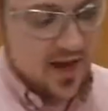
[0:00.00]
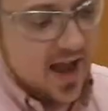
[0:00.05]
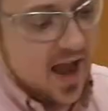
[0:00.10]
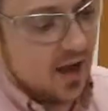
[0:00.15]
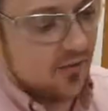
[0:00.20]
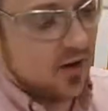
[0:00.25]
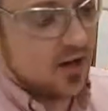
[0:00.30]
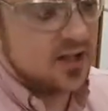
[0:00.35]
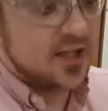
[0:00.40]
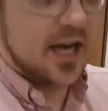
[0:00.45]

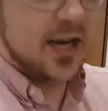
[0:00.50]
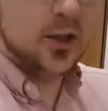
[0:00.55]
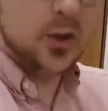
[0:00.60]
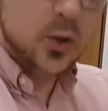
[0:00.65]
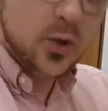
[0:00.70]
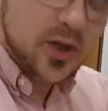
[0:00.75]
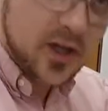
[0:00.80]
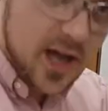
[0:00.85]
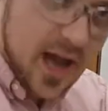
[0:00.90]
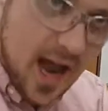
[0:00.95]
have our
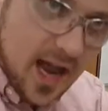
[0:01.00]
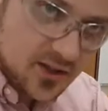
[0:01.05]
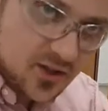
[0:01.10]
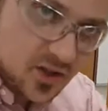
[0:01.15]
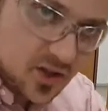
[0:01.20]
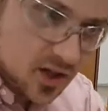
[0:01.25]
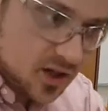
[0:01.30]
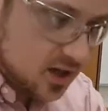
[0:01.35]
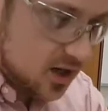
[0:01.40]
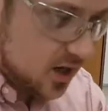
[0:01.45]
diluted
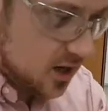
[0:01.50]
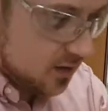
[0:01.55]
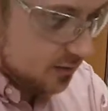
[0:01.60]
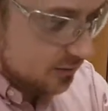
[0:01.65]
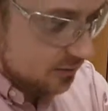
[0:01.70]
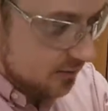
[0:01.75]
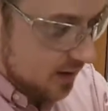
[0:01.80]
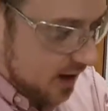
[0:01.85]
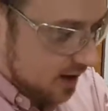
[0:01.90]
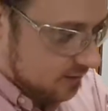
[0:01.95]
acid in here,
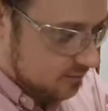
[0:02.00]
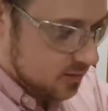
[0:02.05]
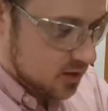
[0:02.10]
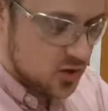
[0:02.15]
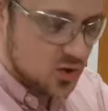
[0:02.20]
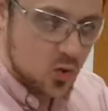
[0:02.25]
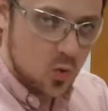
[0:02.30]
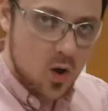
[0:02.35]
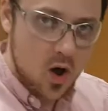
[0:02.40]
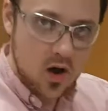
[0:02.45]
5
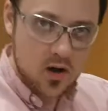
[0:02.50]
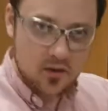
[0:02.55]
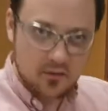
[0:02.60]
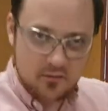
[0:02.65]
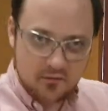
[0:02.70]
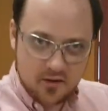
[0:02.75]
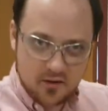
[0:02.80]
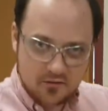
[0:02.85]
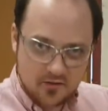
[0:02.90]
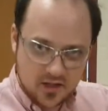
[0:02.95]
mils of water,
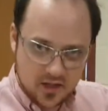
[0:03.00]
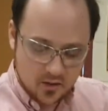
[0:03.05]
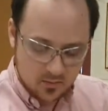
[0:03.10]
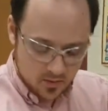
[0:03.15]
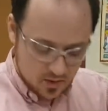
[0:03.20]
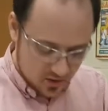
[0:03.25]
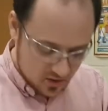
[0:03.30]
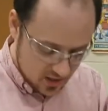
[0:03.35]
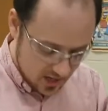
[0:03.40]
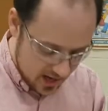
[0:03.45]
15
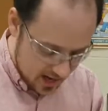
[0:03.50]
mils of